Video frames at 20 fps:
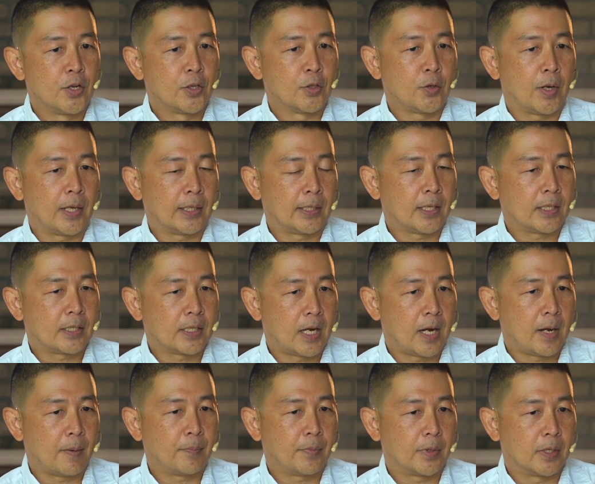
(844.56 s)
So at that
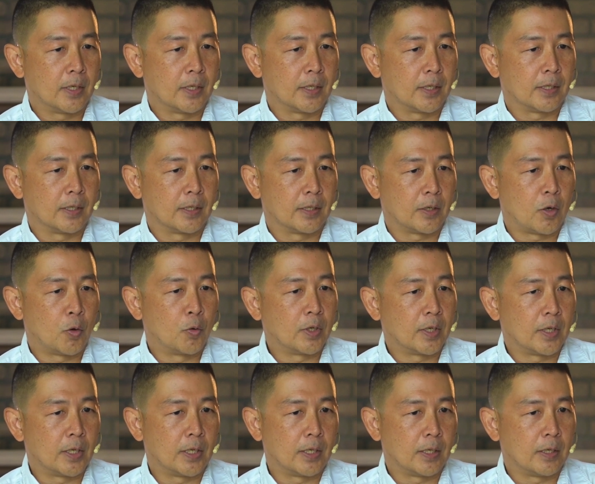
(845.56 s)
time, the
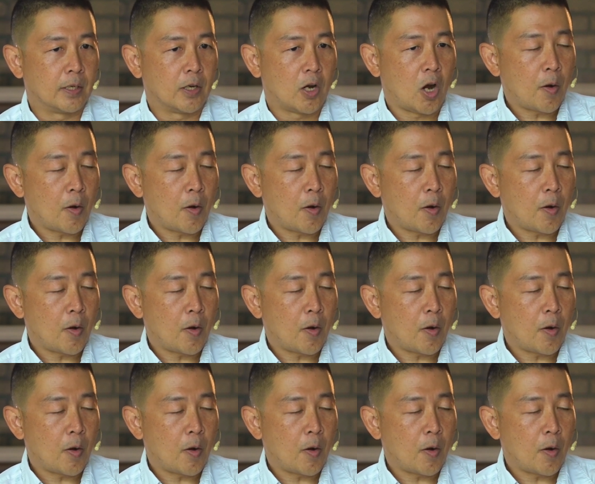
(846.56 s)
only